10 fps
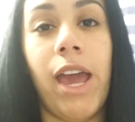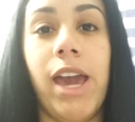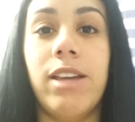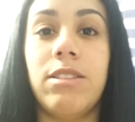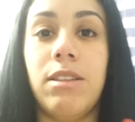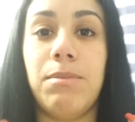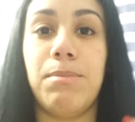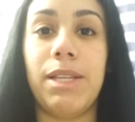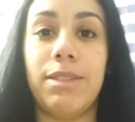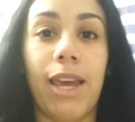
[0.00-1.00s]
and to
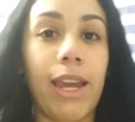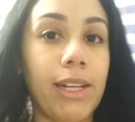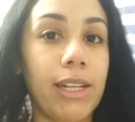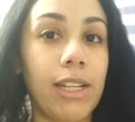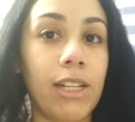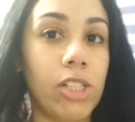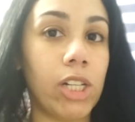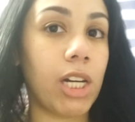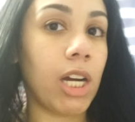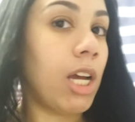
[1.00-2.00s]
maintain it,
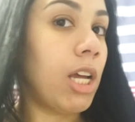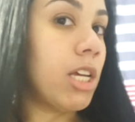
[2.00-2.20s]
look,